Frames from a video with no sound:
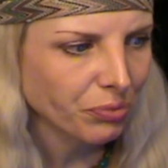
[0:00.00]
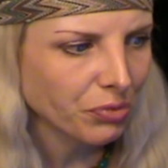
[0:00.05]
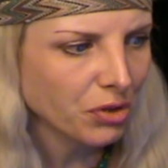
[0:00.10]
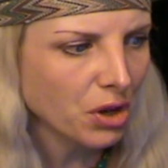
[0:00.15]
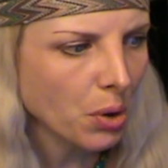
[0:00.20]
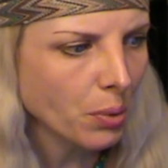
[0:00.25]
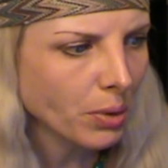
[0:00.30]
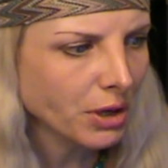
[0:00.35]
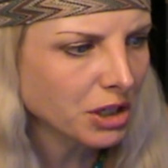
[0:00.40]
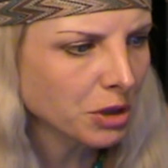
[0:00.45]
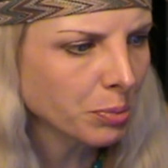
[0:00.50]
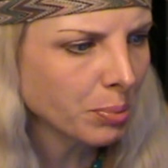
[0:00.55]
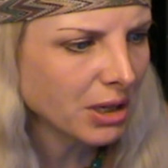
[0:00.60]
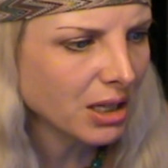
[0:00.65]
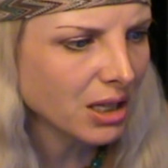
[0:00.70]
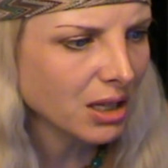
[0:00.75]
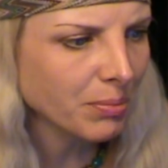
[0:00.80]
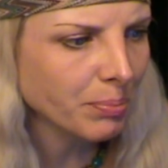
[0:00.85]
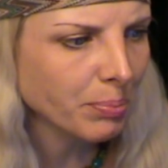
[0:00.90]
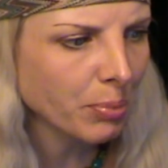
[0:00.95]
Know it to
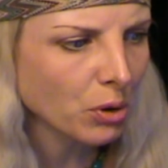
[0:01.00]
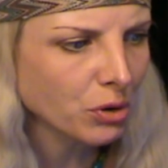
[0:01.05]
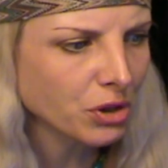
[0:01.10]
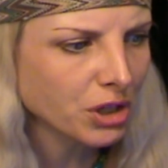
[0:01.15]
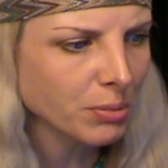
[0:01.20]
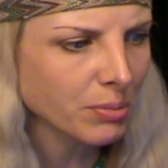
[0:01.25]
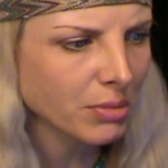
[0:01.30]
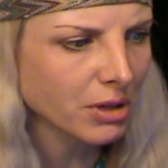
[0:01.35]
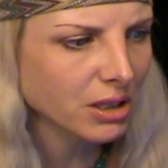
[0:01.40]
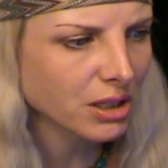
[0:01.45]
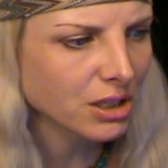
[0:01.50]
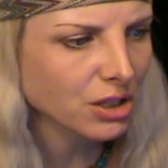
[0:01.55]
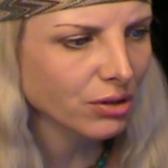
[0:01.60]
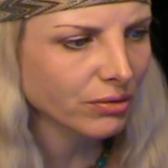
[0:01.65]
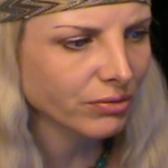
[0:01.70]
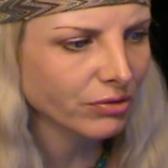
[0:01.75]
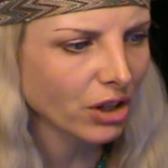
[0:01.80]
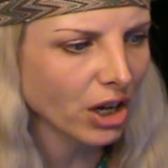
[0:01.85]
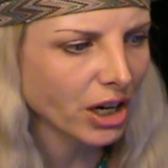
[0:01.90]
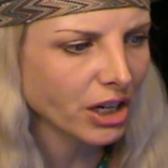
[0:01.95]
be the embodiment
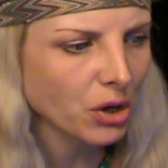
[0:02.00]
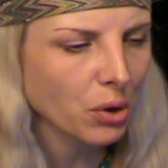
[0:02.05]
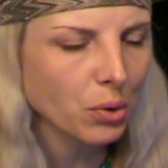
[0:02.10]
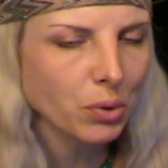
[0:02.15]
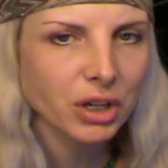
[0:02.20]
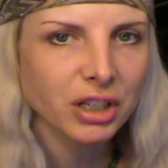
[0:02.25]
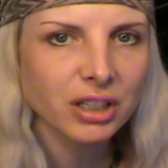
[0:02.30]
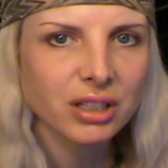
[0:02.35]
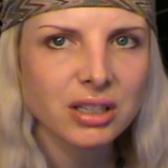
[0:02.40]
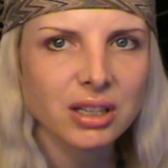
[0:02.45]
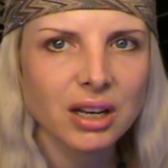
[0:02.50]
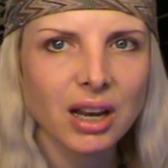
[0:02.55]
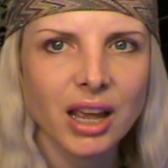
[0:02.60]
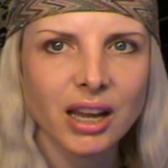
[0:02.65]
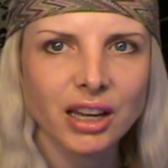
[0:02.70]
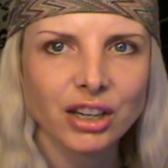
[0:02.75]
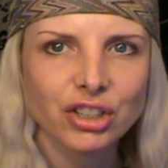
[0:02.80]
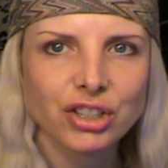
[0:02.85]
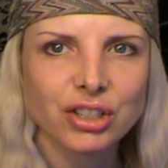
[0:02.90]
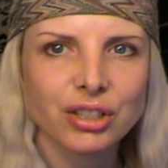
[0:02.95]
of thine own
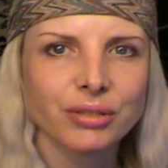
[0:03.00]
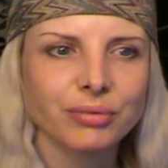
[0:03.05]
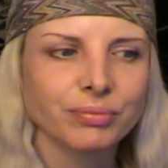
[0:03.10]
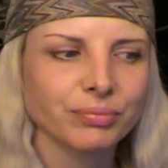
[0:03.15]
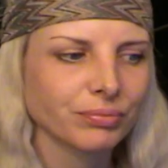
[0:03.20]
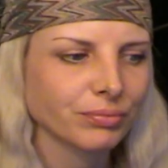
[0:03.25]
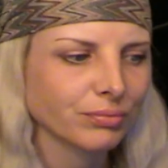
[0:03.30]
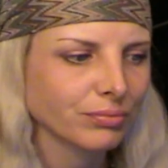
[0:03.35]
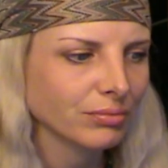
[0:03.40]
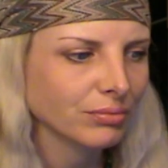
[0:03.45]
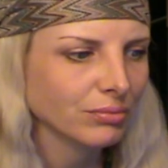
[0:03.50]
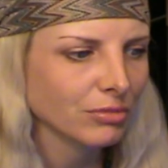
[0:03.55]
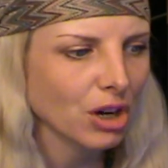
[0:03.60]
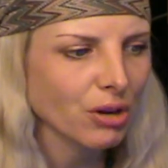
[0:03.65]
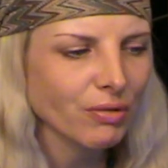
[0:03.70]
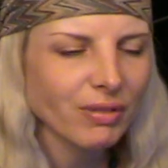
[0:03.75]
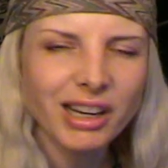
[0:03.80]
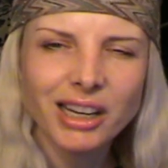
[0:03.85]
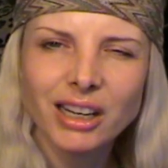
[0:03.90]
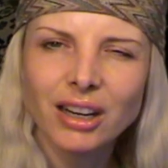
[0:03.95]
intellect.
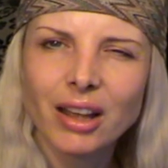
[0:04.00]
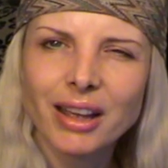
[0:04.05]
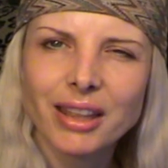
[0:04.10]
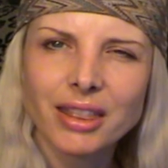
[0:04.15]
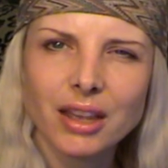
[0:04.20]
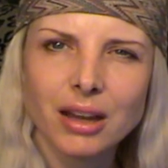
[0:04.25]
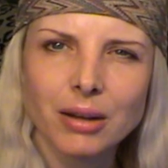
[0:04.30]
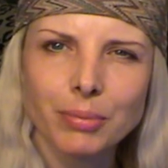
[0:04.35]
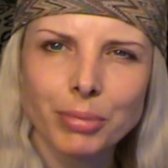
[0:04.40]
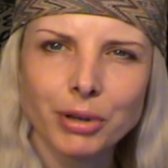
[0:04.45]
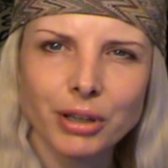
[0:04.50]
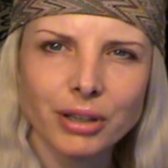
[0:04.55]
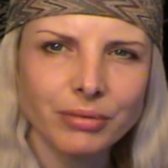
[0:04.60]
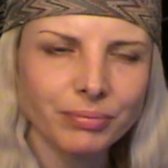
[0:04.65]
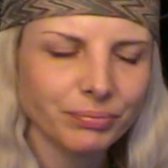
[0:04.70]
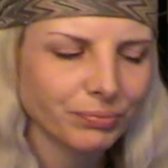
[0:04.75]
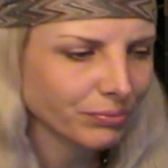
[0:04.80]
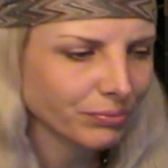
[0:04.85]
I really like that bit.